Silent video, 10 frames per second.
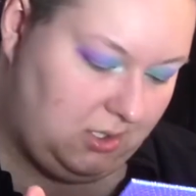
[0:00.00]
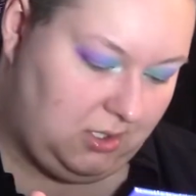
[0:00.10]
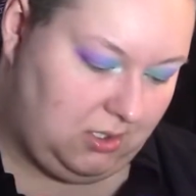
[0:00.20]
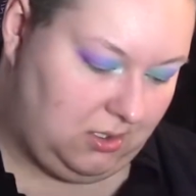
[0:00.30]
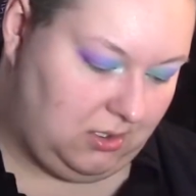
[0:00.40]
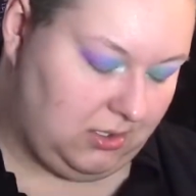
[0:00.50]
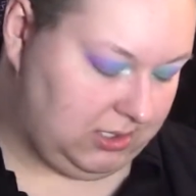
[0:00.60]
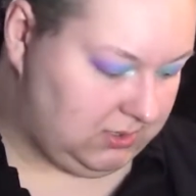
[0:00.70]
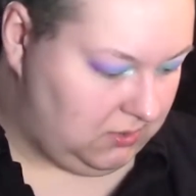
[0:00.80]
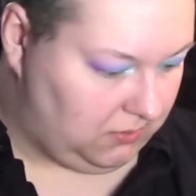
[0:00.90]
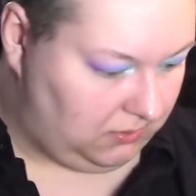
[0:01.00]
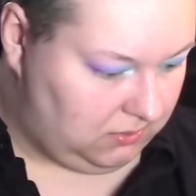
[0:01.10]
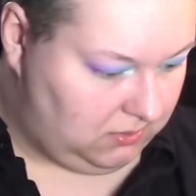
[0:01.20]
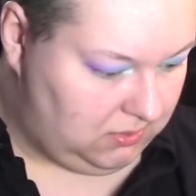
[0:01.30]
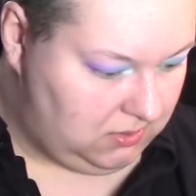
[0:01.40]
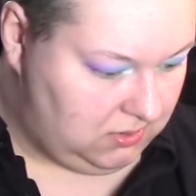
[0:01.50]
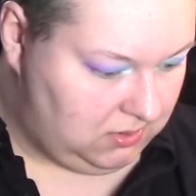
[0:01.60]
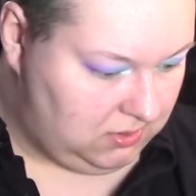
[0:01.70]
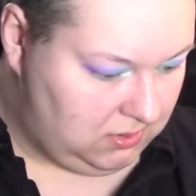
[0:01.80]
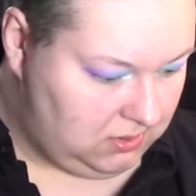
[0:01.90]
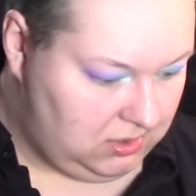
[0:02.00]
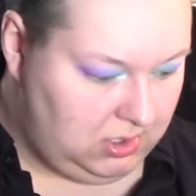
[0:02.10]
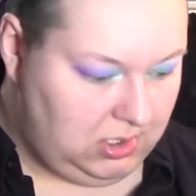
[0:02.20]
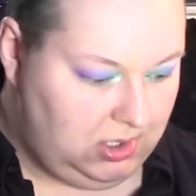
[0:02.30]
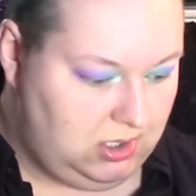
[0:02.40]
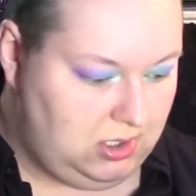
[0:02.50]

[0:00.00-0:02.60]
Oh, that's so good.